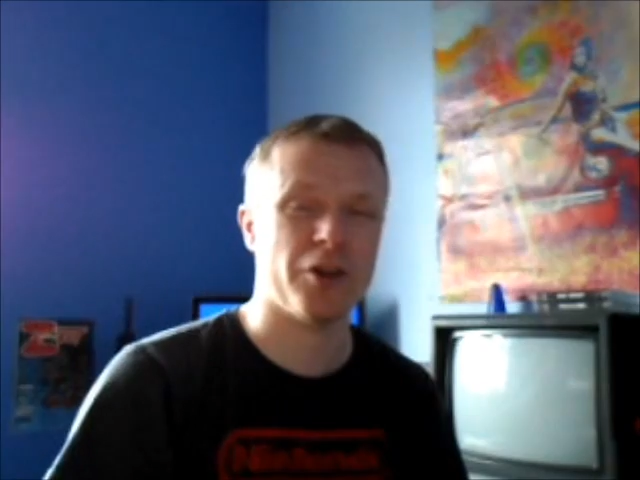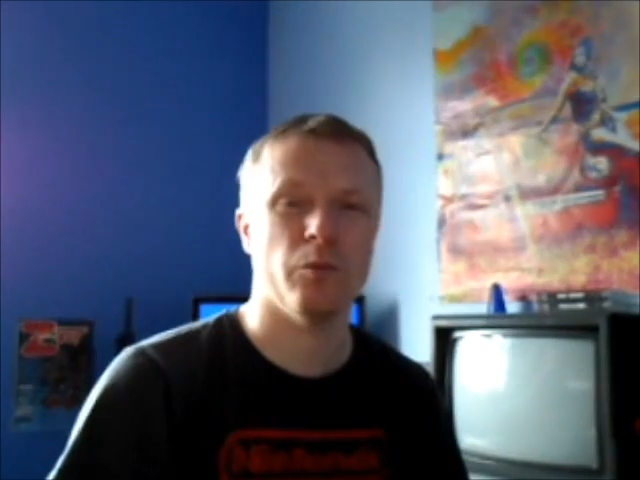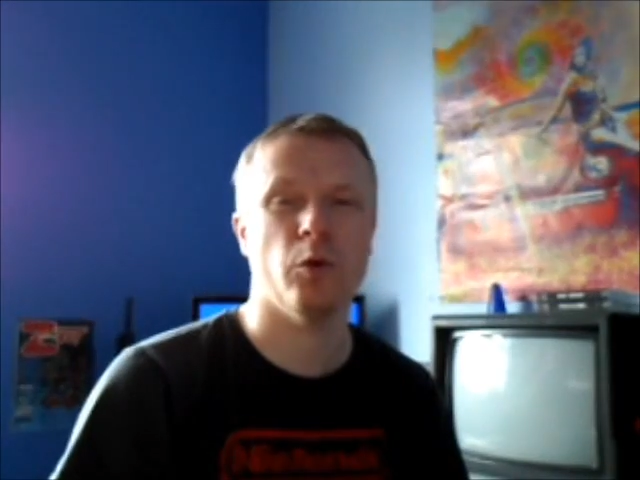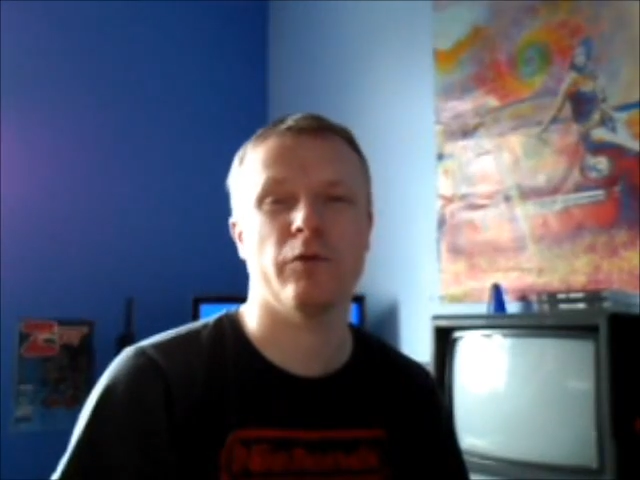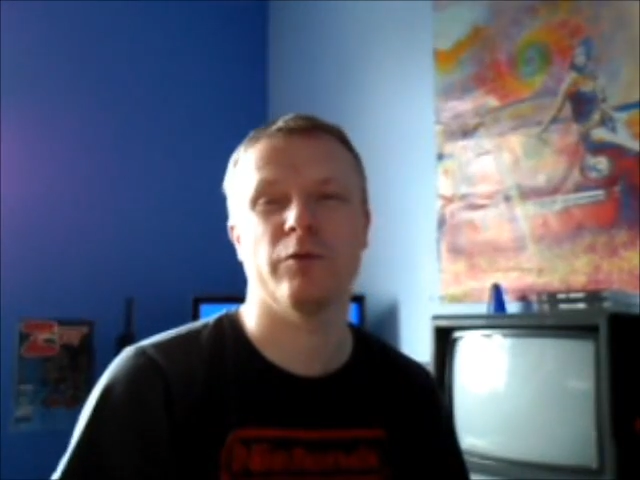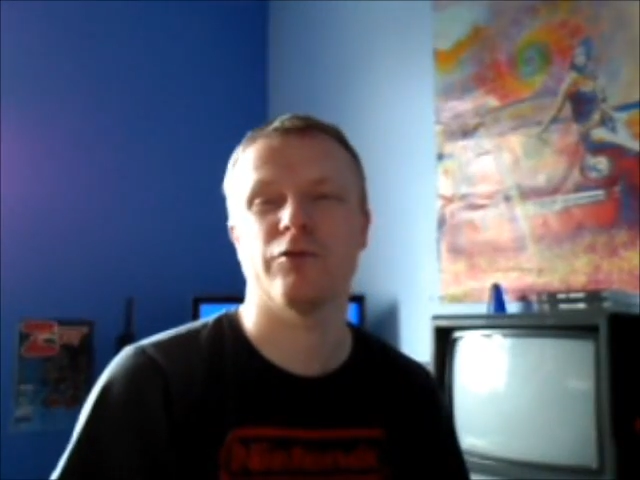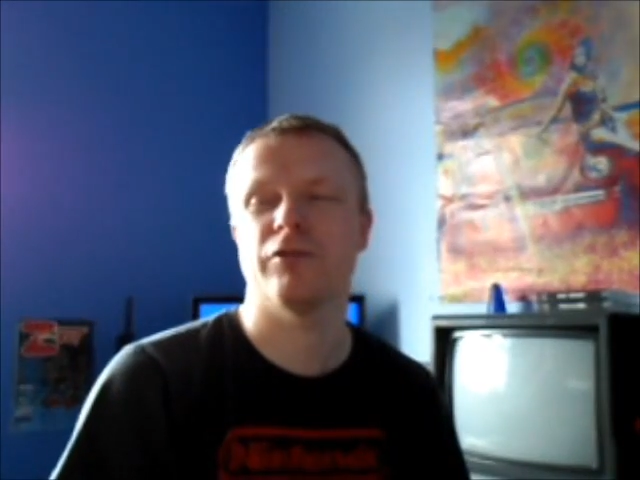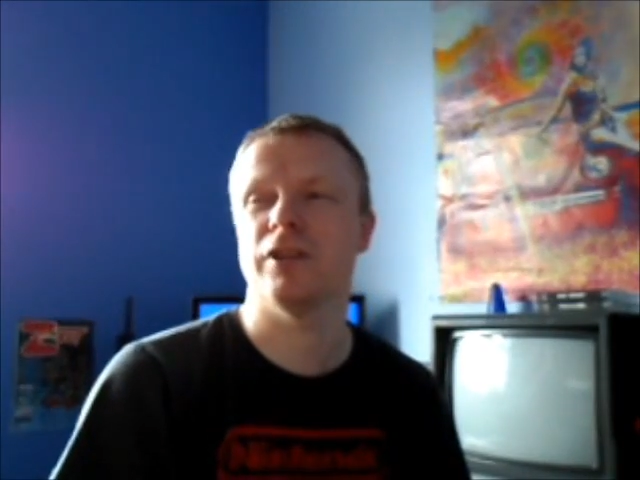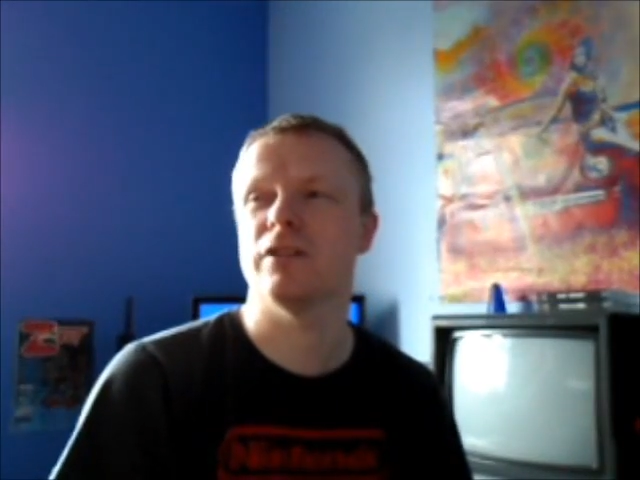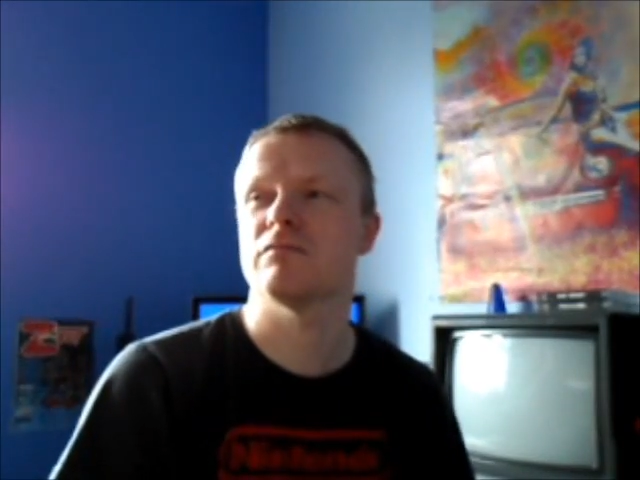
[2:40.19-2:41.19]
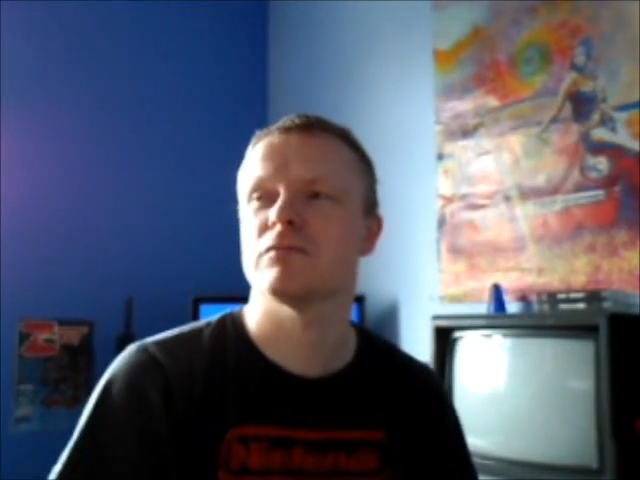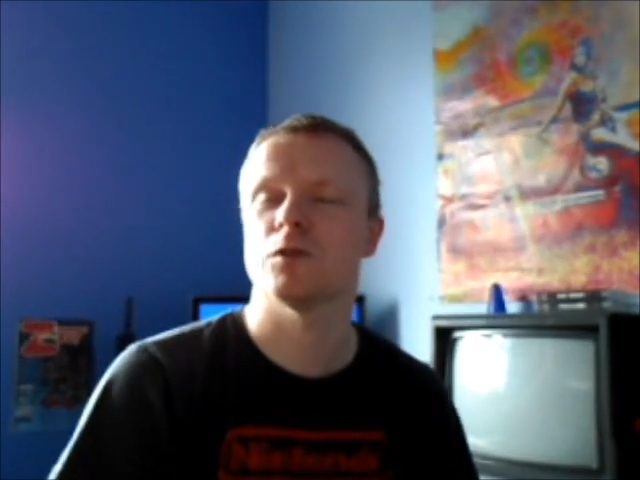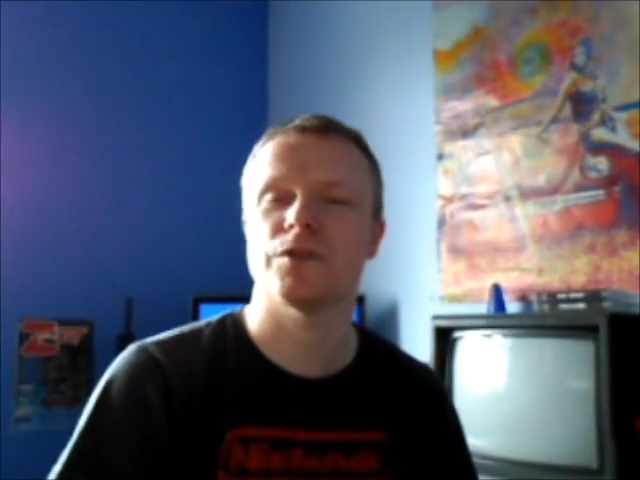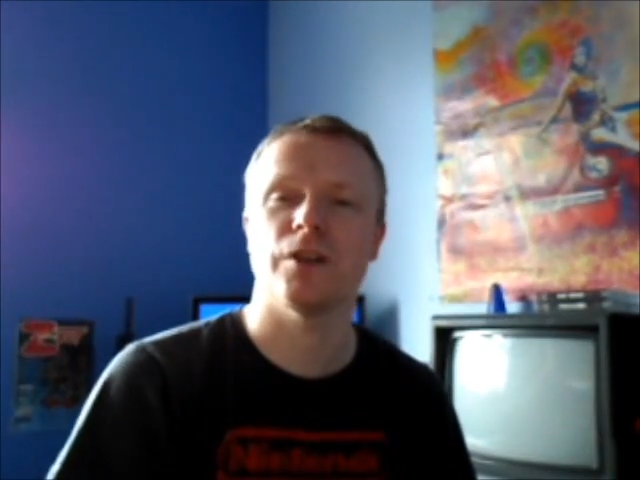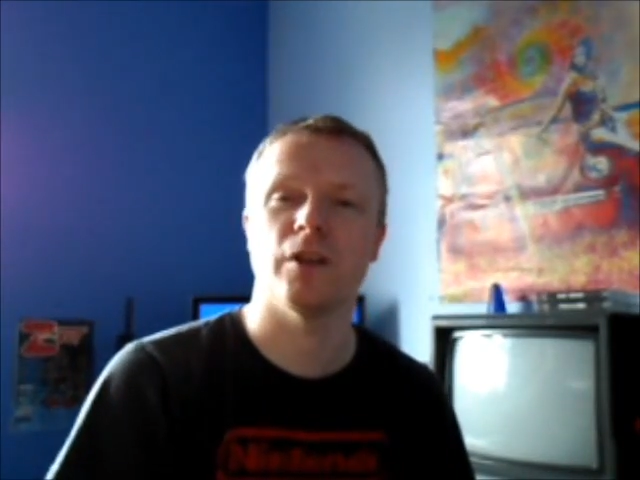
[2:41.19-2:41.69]
Operation Wolf was really
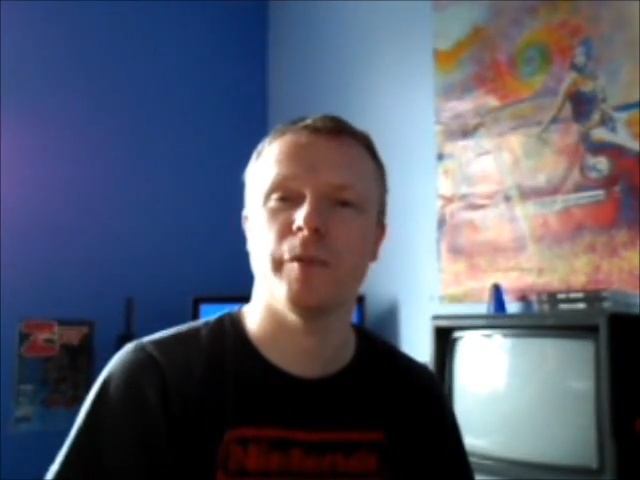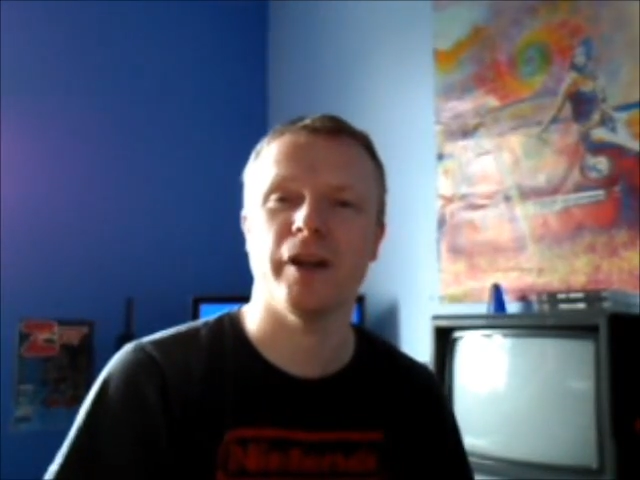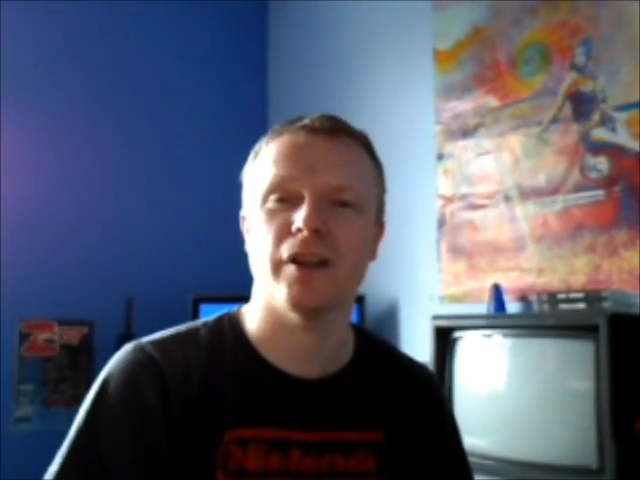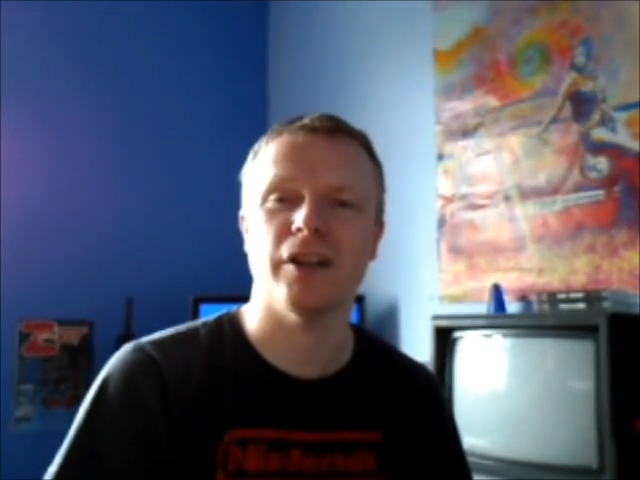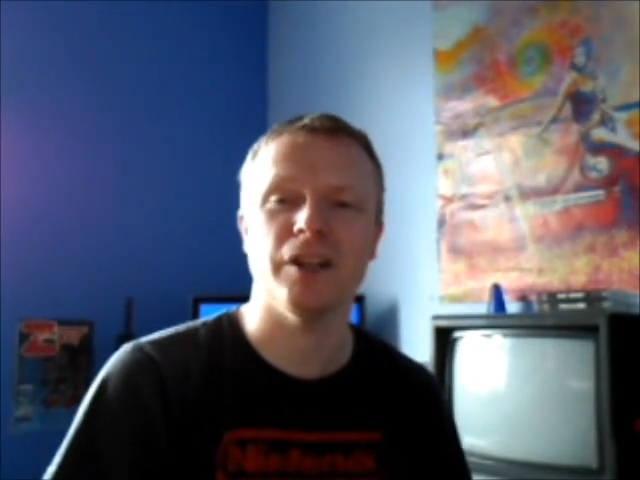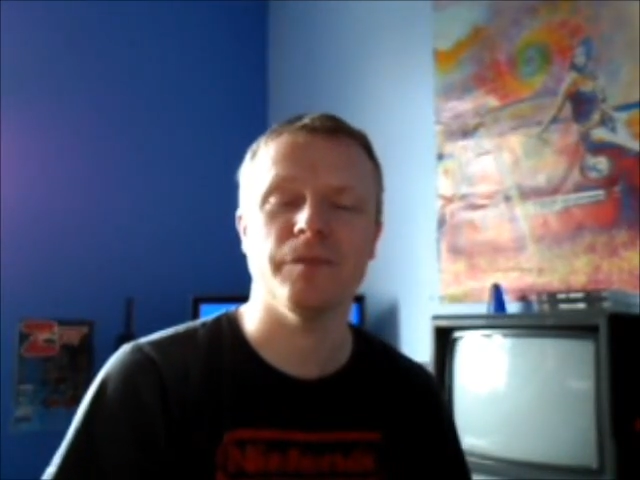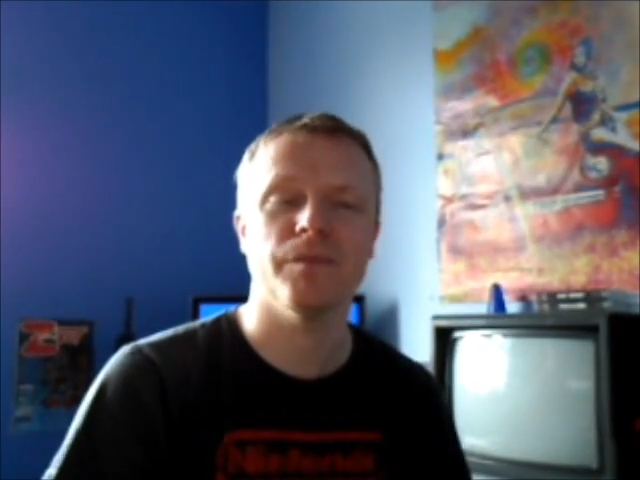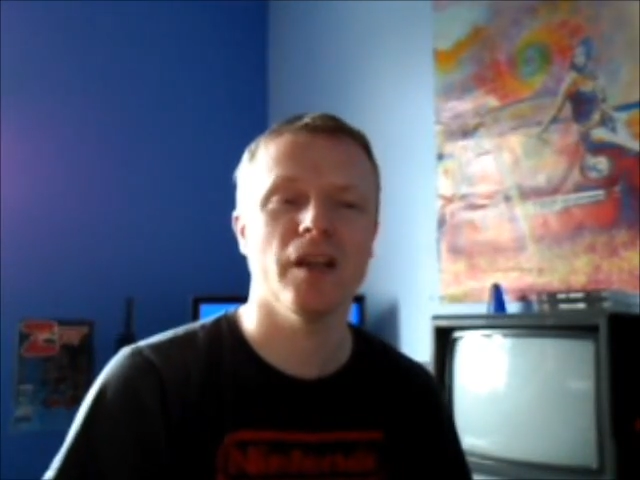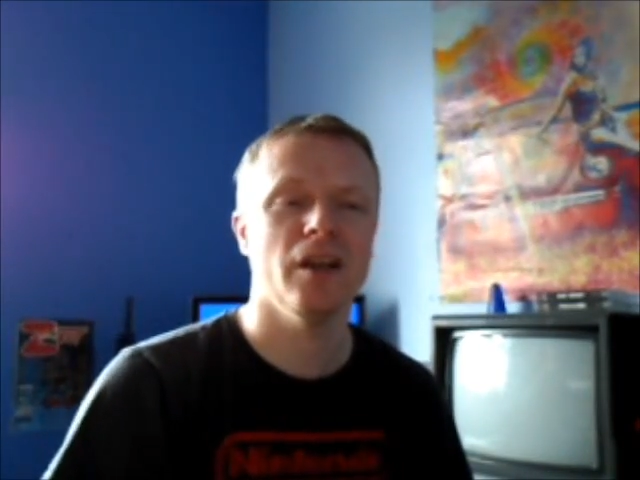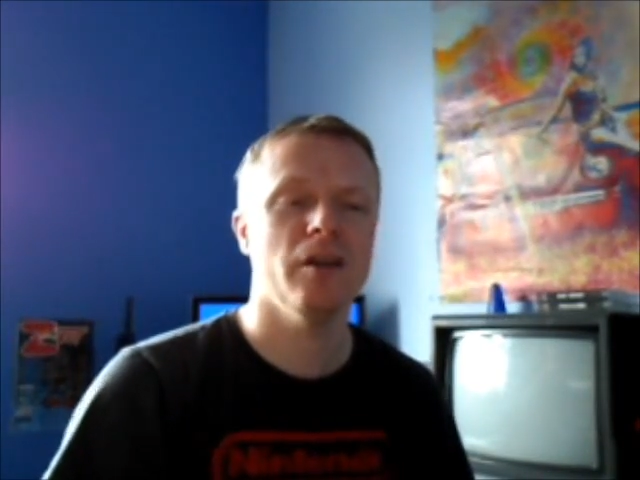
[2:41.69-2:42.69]
considered the better game,